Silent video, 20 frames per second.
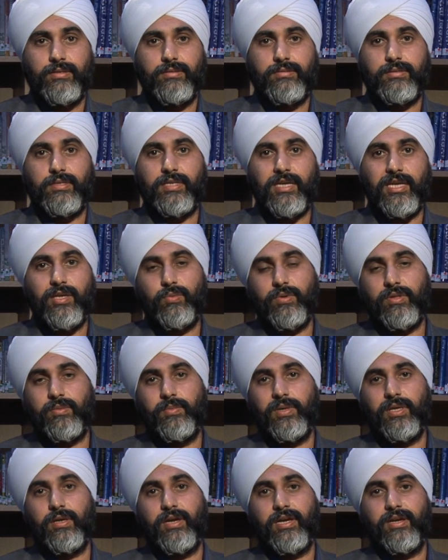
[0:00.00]
Today with
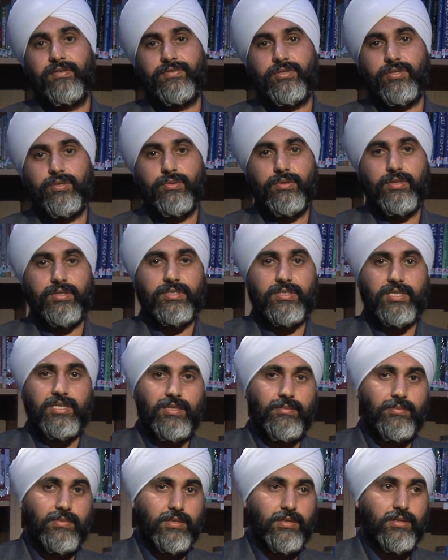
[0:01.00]
me I have two
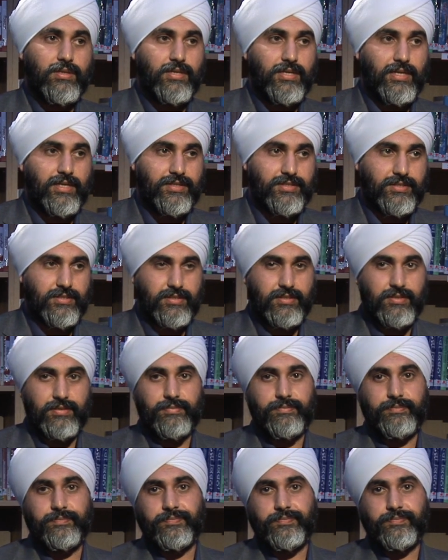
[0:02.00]
esteemed guests.